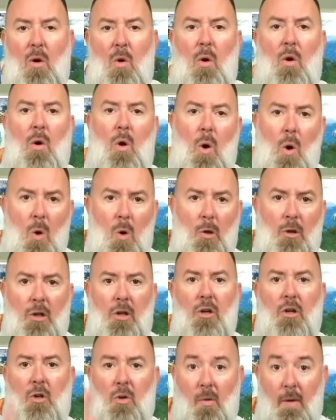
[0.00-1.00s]
or
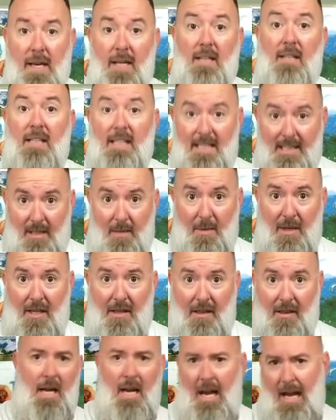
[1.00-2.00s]
older, Queen Elizabeth.